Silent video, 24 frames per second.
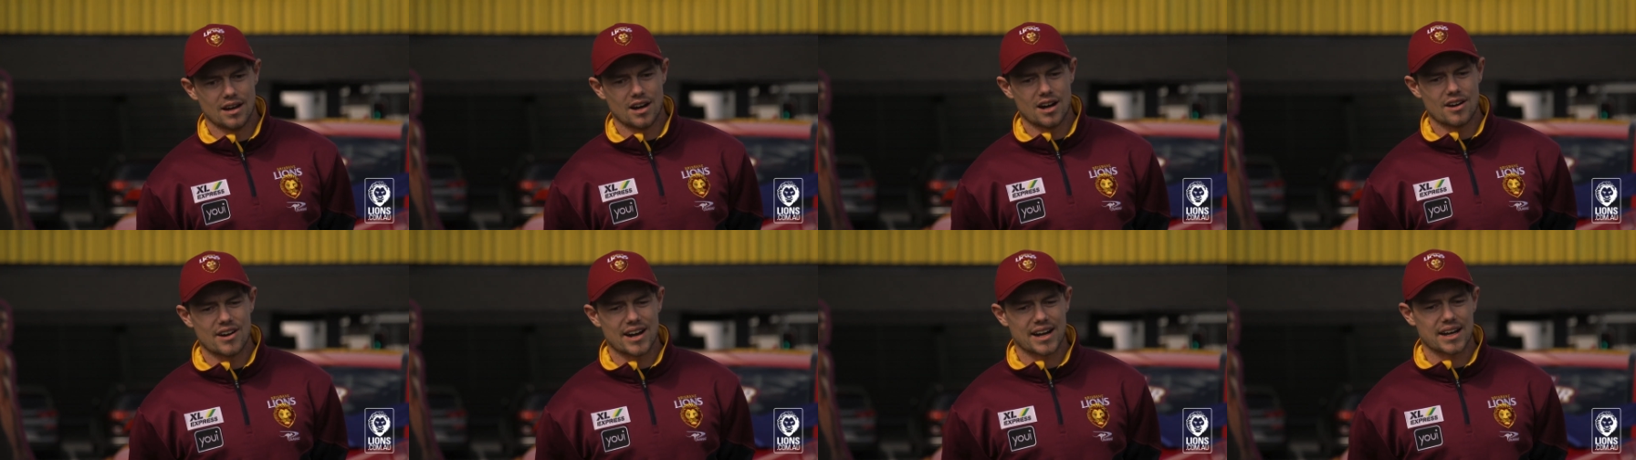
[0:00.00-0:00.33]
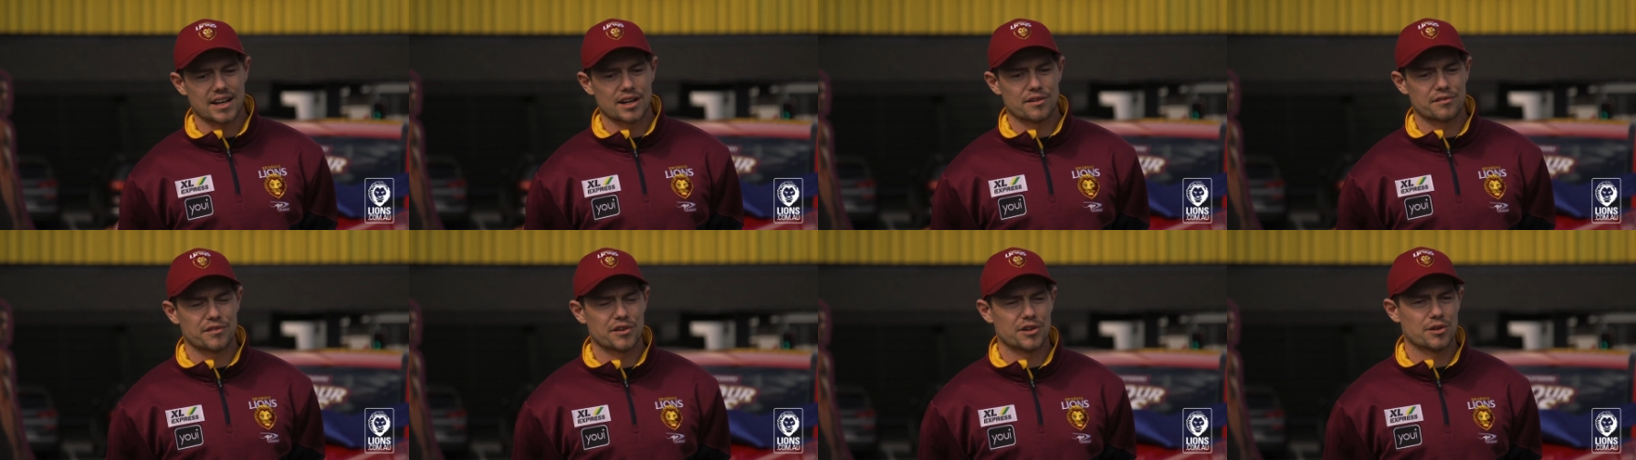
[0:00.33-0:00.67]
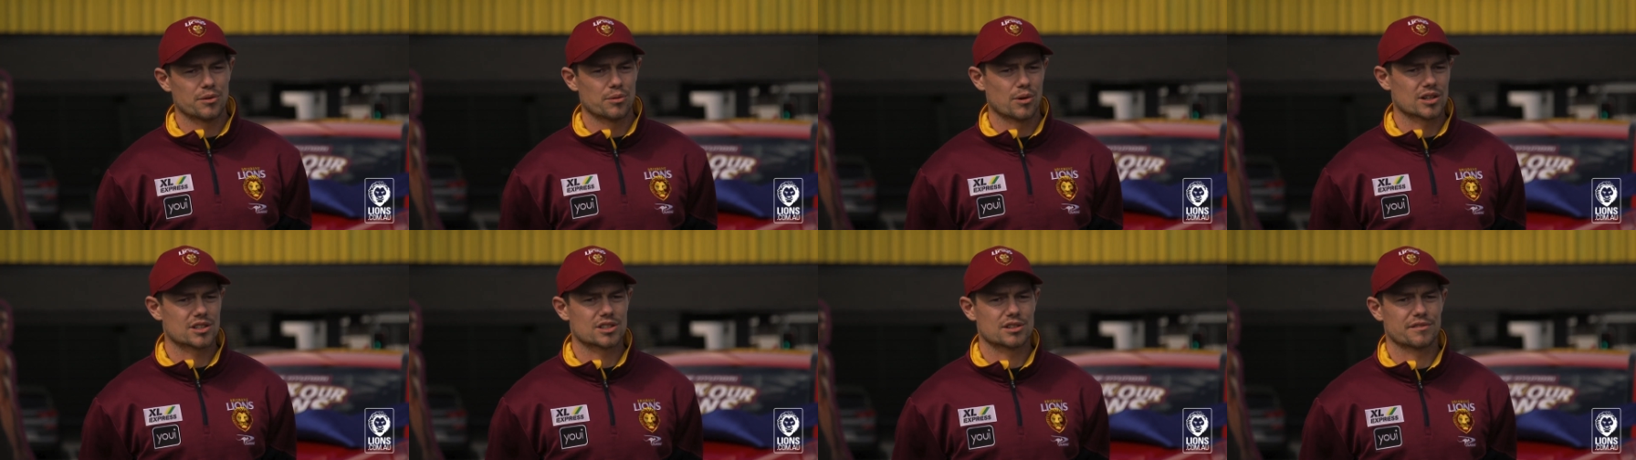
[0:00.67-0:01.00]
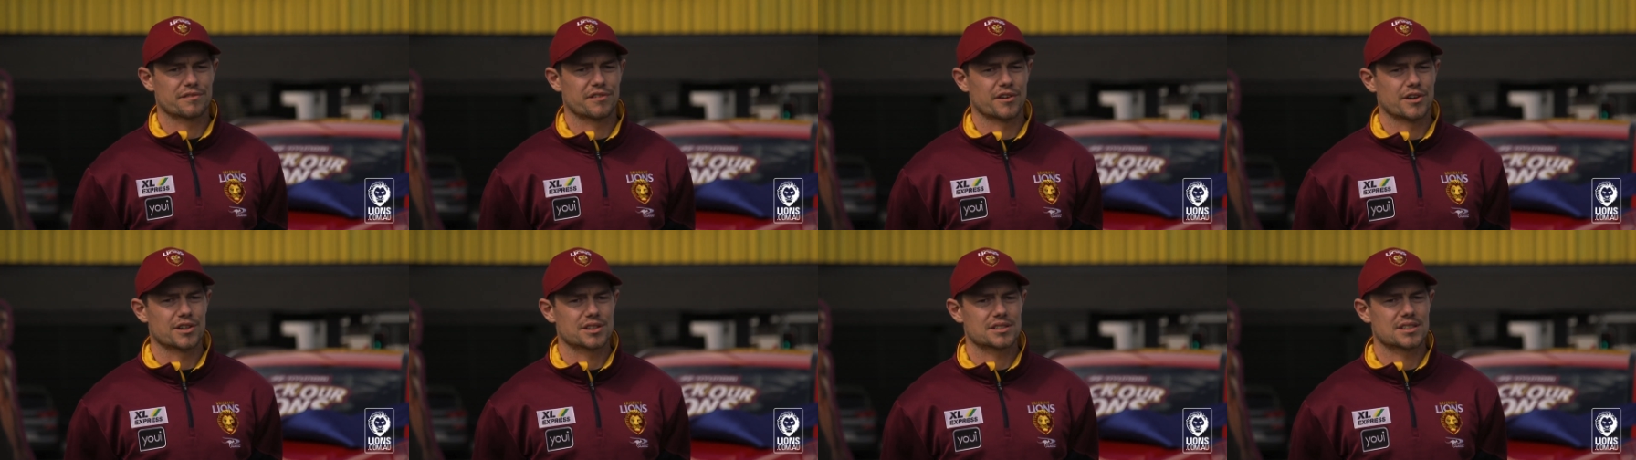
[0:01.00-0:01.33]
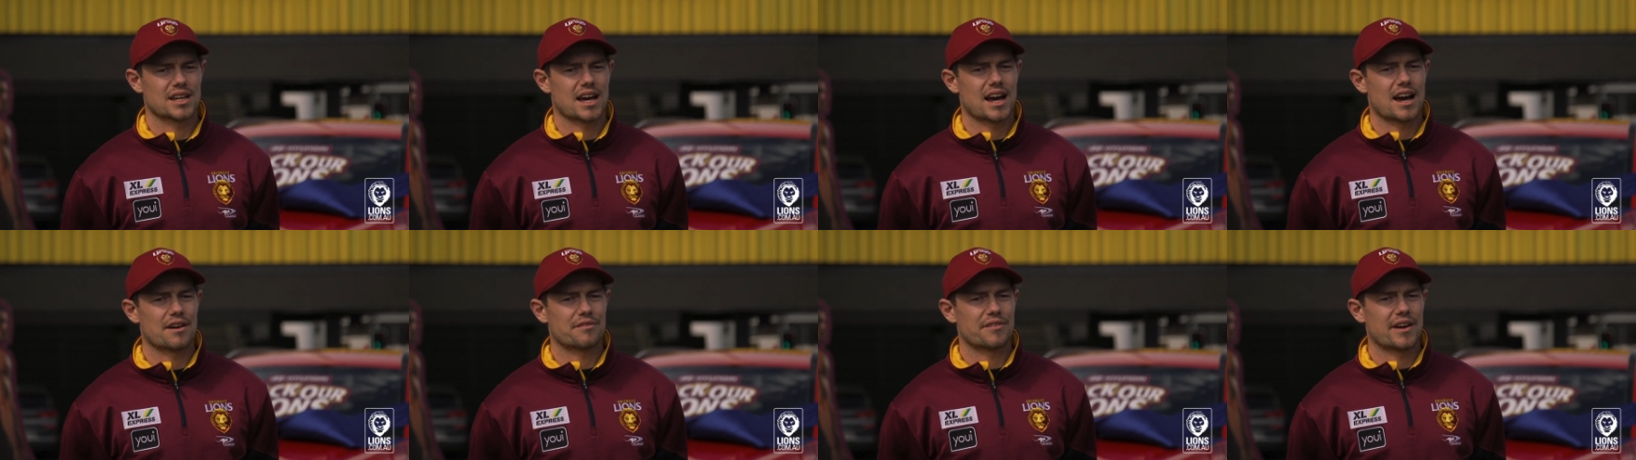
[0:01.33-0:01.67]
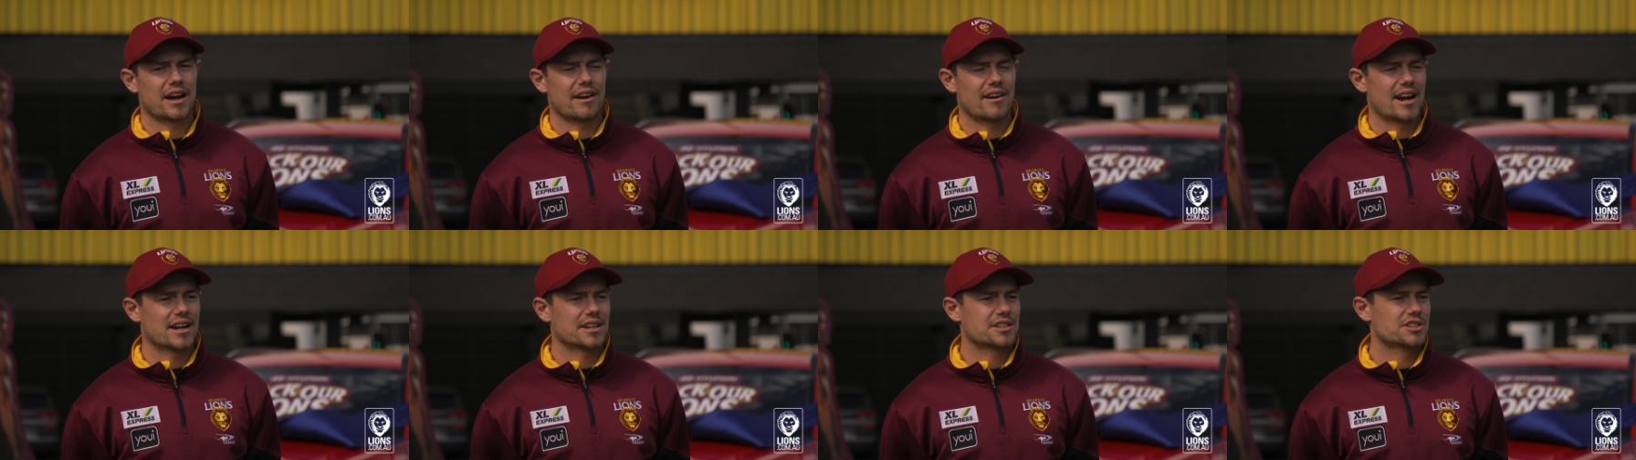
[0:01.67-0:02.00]
I reckon if you watch the first half,
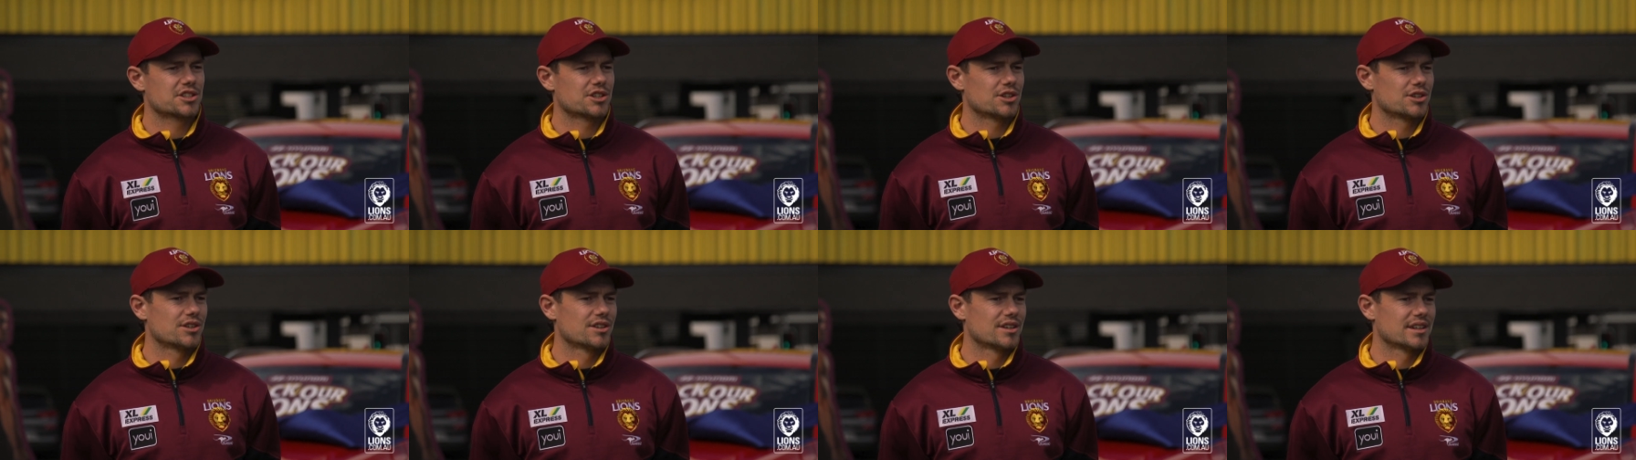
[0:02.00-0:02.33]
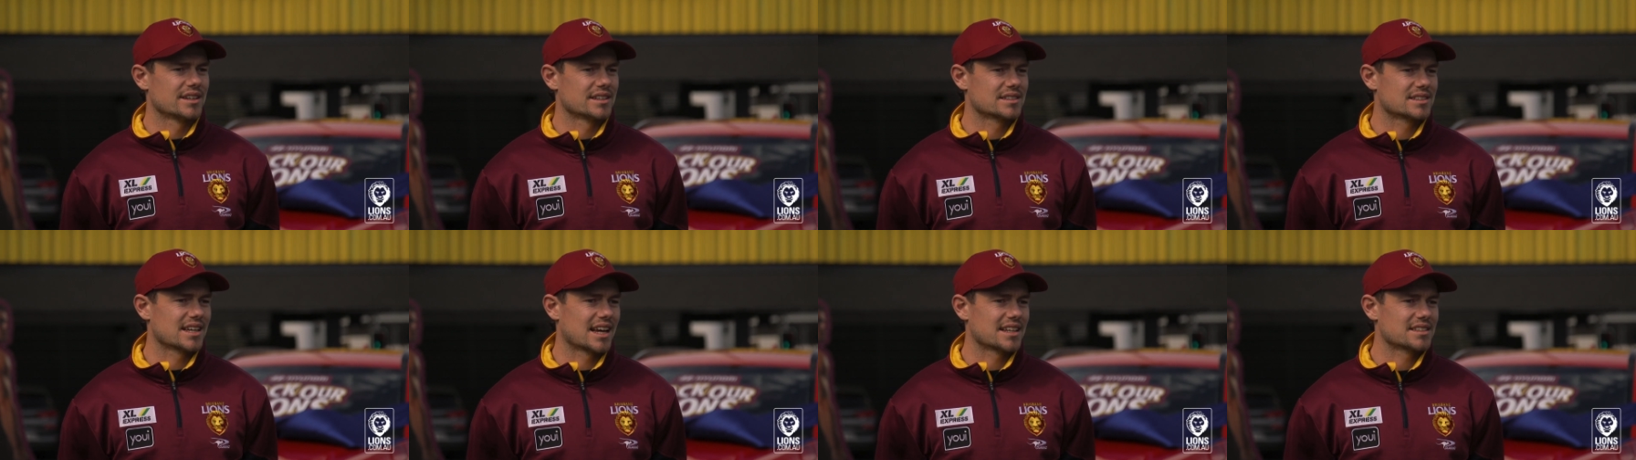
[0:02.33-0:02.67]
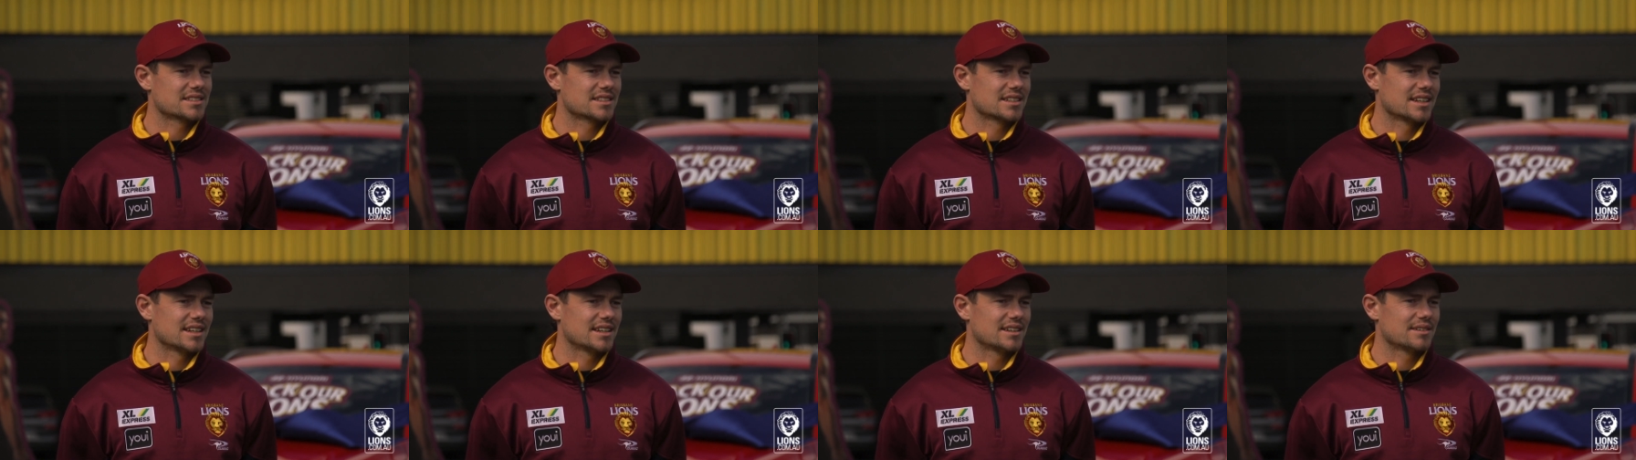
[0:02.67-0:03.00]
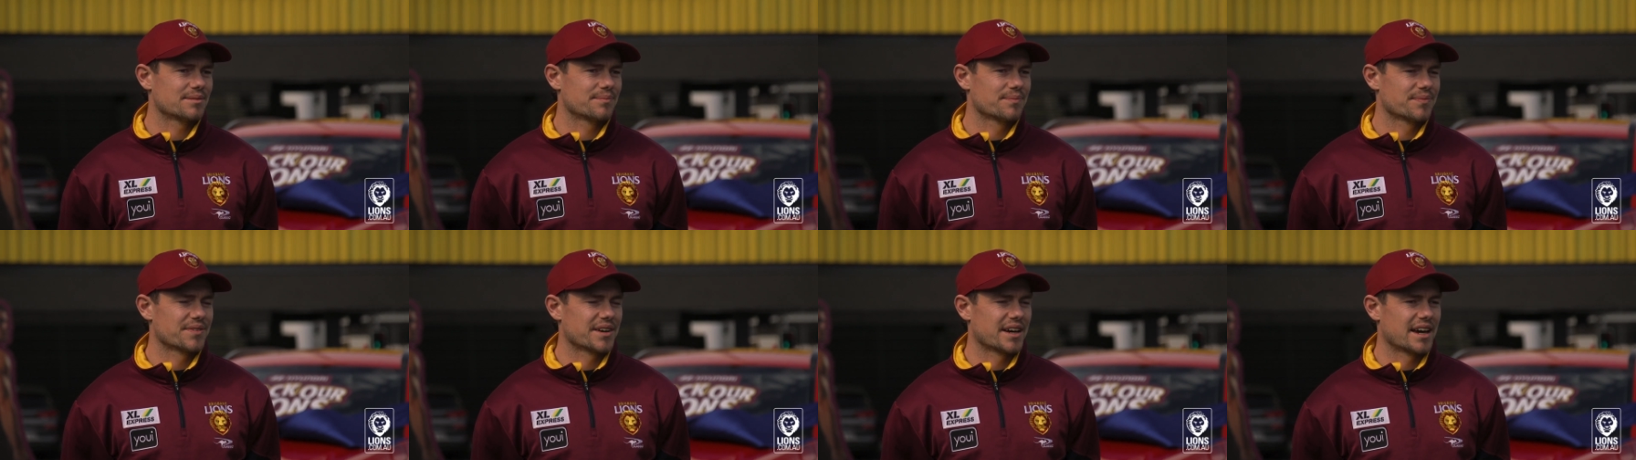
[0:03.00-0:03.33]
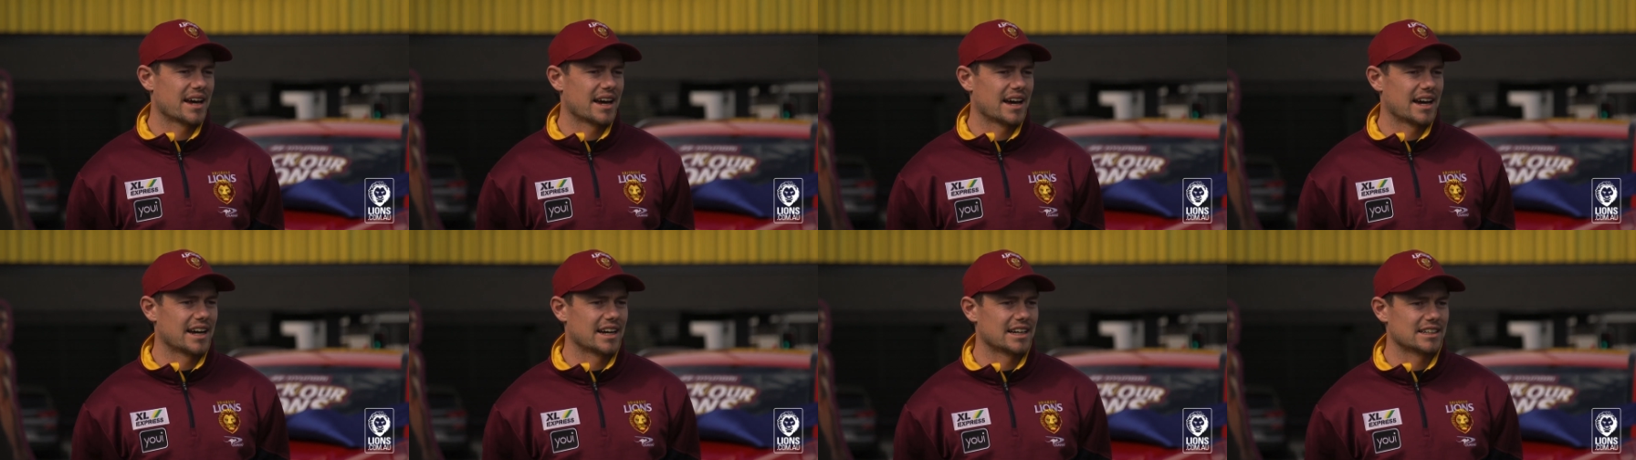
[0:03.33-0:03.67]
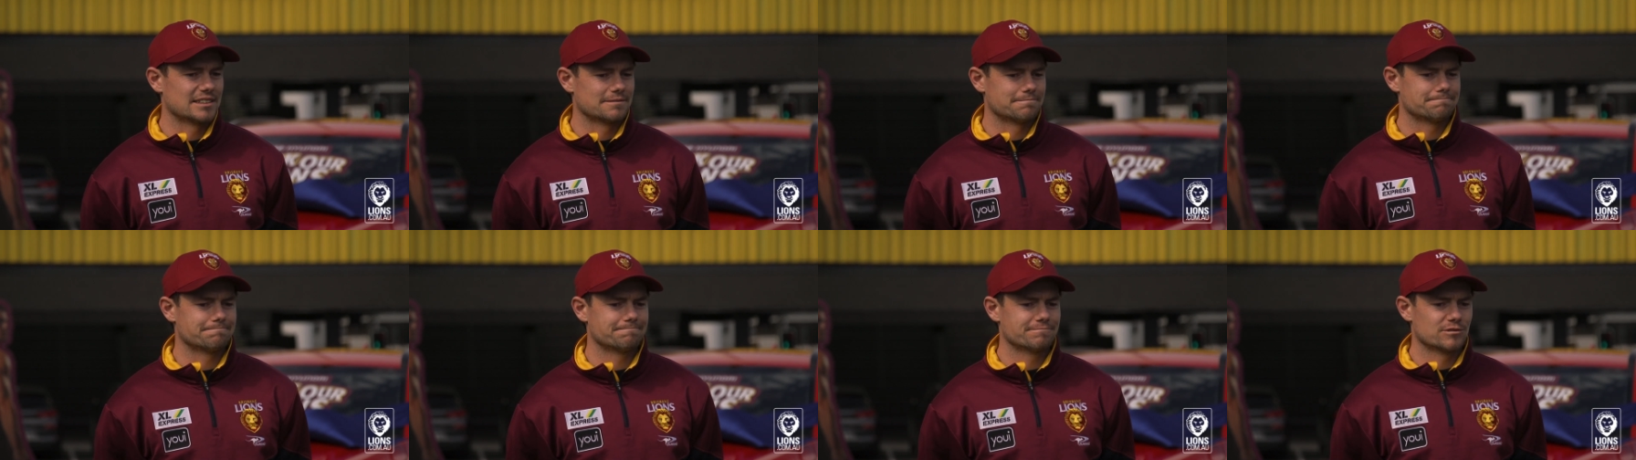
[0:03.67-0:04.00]
our attitude and intensity
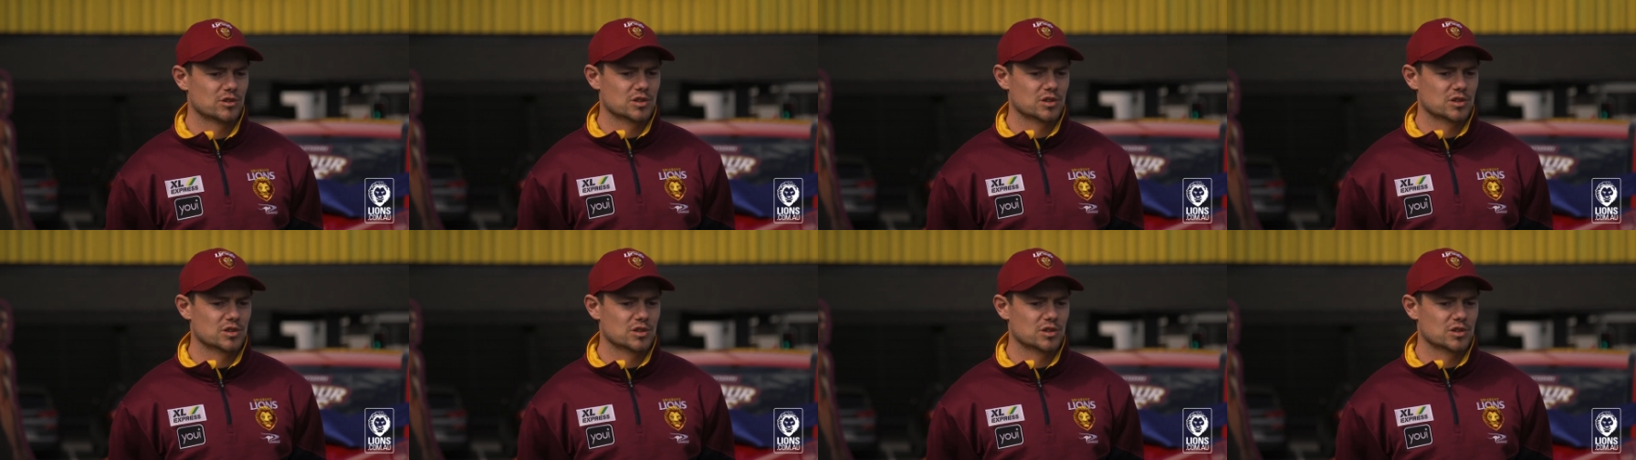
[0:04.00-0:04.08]
um,